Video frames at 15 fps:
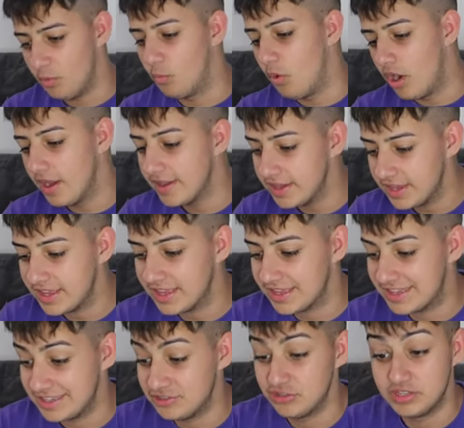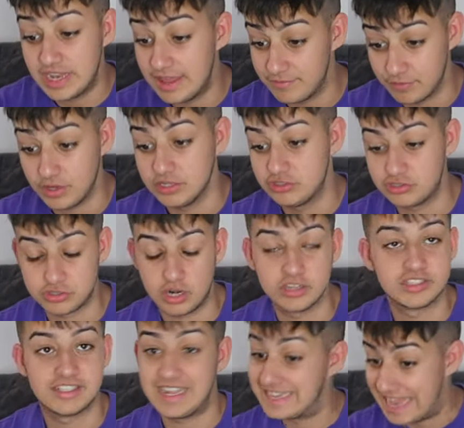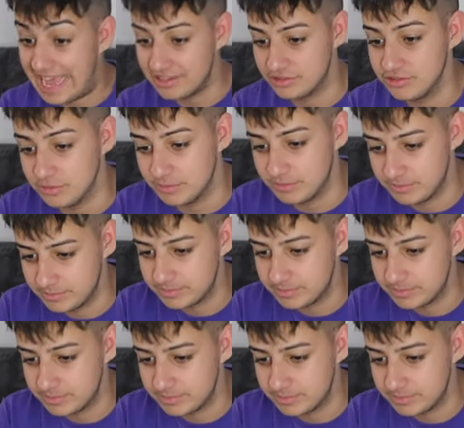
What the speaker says: Why can you never trust an atom?